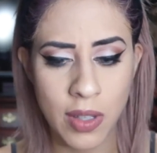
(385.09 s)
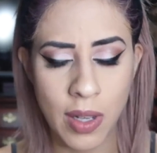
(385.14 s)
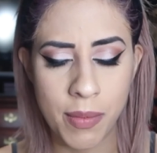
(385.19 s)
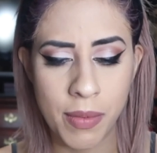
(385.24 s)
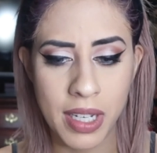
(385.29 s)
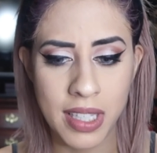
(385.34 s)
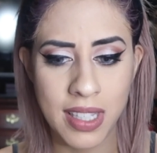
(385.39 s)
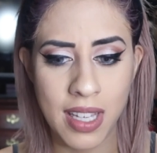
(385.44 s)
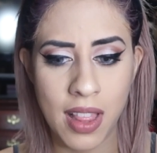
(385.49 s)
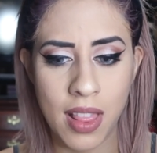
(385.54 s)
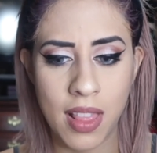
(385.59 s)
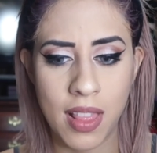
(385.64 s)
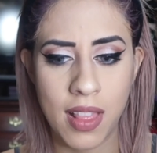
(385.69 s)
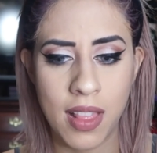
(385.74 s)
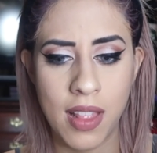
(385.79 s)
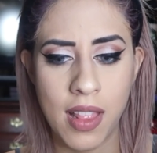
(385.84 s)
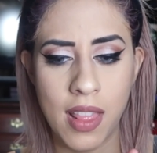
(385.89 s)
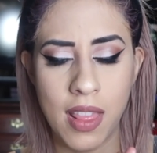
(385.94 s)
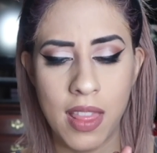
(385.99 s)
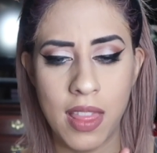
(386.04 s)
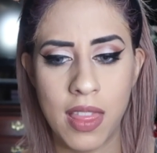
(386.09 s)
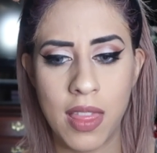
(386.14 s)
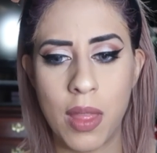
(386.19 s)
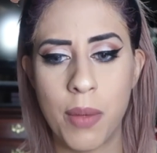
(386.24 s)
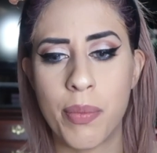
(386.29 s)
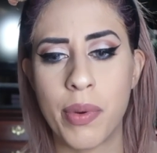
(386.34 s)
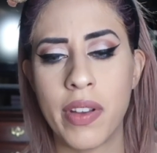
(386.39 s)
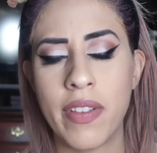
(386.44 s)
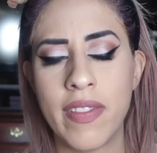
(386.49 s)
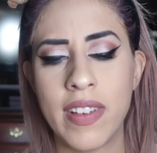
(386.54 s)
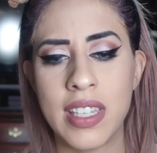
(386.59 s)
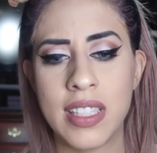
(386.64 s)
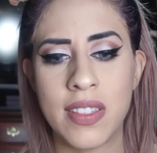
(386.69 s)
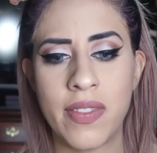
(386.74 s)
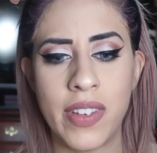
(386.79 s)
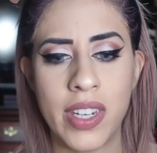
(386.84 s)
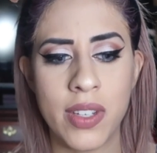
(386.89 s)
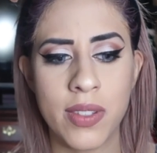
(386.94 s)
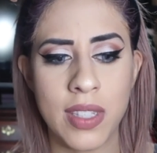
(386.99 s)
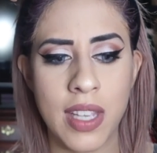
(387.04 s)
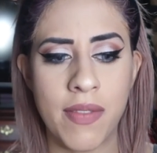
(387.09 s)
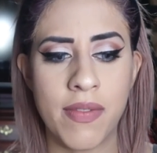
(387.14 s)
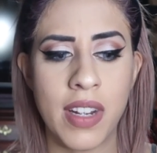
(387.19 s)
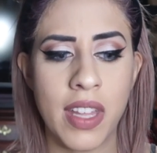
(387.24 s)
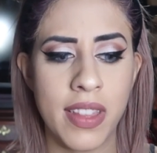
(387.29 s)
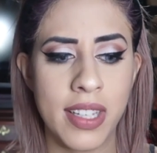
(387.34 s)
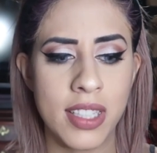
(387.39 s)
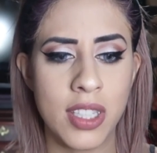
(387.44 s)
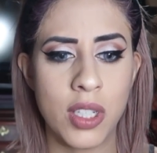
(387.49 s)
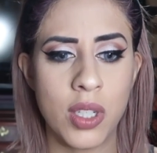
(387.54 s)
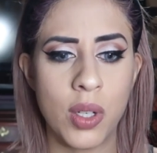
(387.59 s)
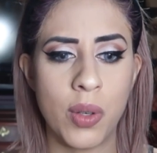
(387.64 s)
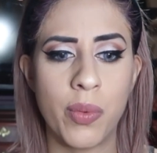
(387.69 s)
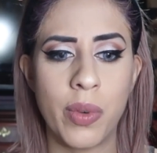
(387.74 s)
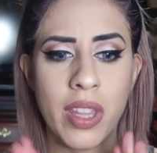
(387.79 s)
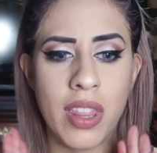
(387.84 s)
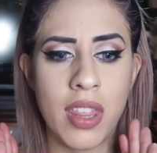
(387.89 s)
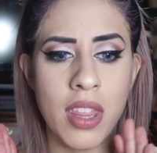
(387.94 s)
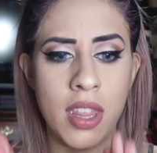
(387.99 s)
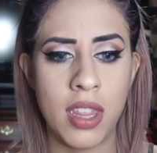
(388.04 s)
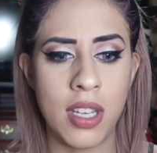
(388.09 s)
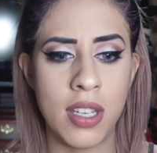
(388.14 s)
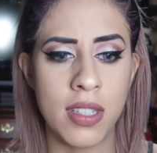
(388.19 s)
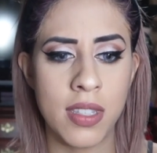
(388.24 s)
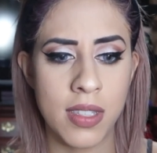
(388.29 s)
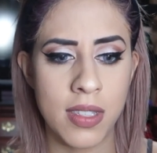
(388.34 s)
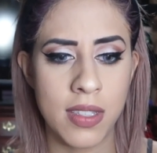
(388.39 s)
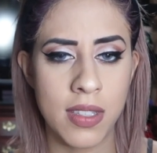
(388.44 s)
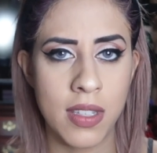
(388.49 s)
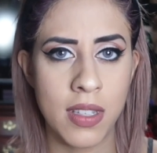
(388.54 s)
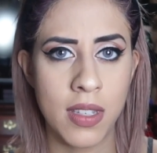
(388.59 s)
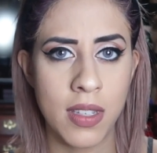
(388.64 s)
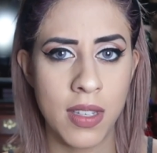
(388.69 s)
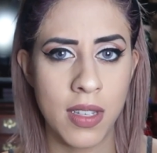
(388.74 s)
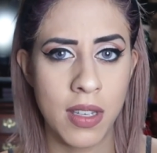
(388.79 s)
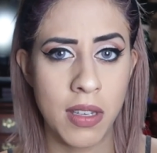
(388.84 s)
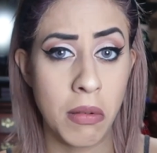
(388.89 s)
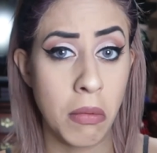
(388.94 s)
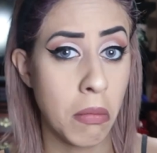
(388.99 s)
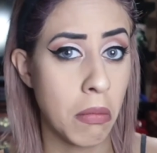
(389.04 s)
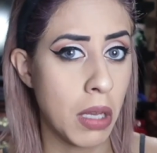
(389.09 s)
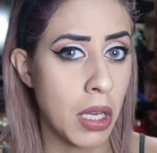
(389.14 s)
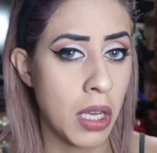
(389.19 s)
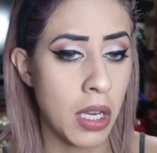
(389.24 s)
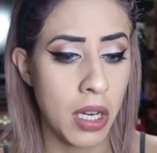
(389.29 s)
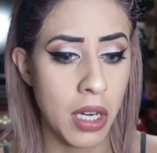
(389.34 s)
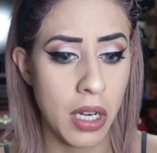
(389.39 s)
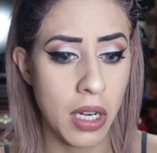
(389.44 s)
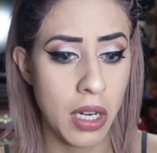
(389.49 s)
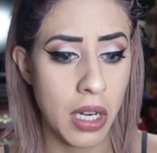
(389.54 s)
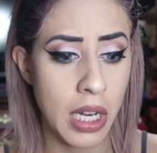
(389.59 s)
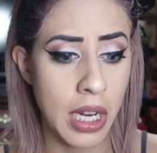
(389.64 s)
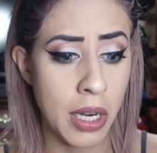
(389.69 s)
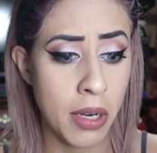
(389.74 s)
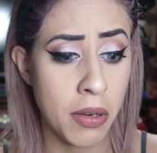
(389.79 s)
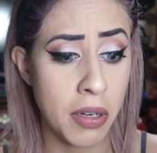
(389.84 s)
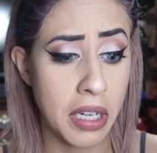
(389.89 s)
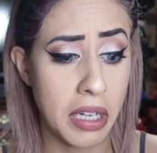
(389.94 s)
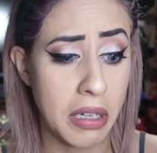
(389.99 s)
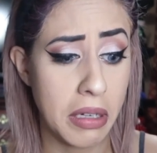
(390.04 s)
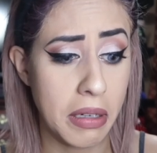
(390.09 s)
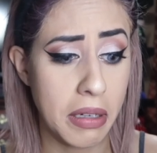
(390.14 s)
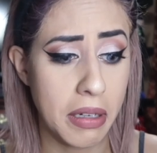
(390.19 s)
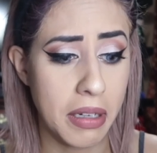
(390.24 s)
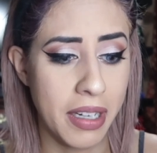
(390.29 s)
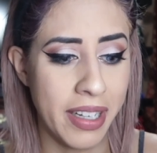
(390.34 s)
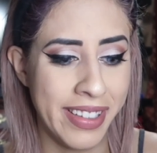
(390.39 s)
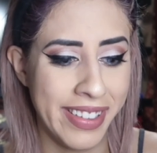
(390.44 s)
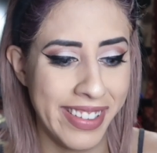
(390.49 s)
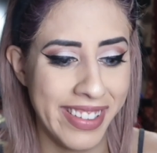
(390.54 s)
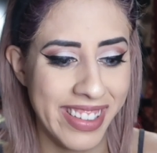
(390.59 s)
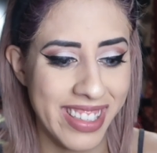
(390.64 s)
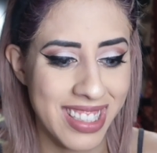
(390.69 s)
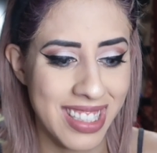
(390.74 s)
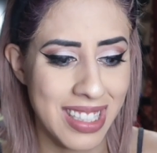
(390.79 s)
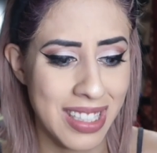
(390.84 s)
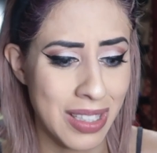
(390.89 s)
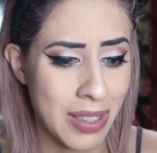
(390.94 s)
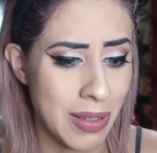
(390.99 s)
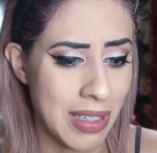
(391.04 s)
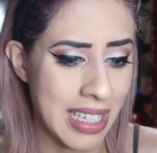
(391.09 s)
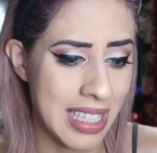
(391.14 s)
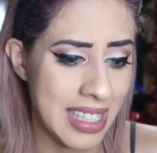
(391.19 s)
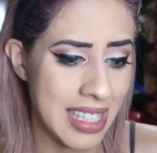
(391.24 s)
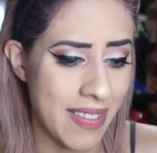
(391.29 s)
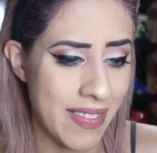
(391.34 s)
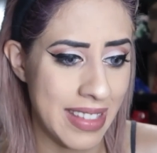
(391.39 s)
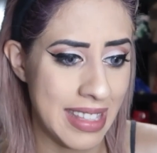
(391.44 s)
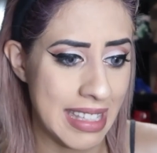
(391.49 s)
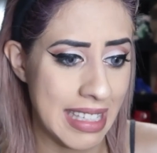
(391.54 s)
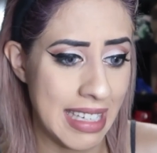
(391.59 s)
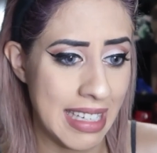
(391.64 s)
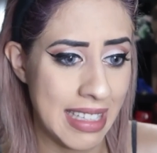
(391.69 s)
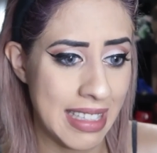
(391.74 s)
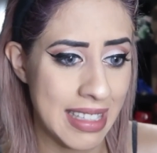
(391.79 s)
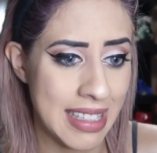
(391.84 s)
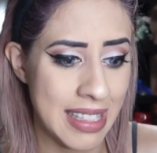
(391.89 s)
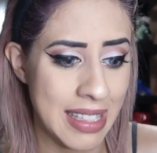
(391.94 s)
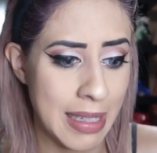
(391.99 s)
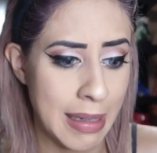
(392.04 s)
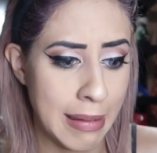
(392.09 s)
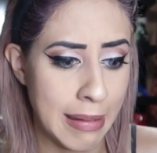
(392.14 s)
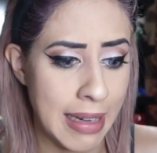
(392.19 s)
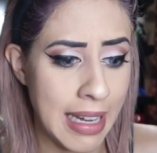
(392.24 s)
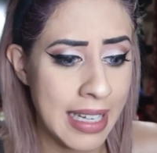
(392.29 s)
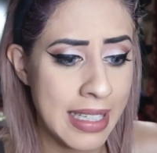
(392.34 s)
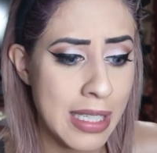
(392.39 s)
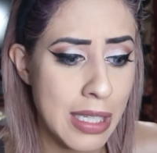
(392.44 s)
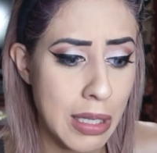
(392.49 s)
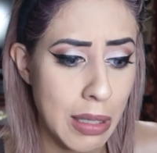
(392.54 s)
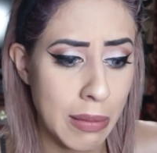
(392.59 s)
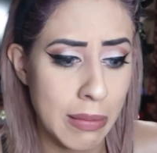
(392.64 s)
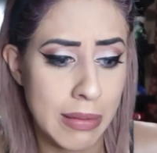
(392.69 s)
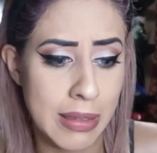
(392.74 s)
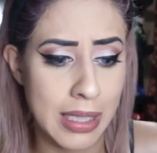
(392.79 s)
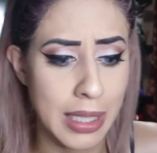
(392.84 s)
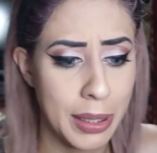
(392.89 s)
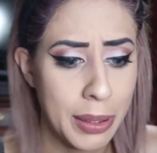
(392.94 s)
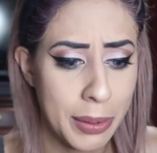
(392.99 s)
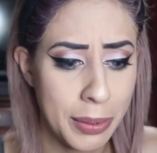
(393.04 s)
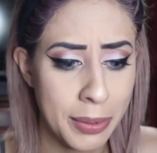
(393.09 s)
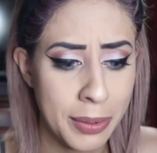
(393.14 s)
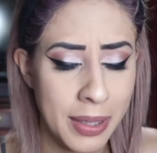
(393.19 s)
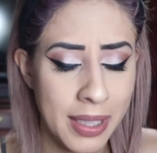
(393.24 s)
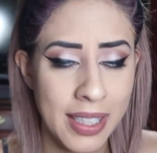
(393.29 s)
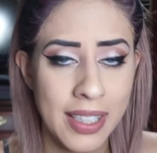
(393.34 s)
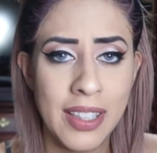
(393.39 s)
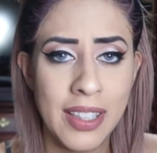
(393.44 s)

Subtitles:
So I'm guessing the previous videos have nothing to do with this era. This is 2017, so I don't know.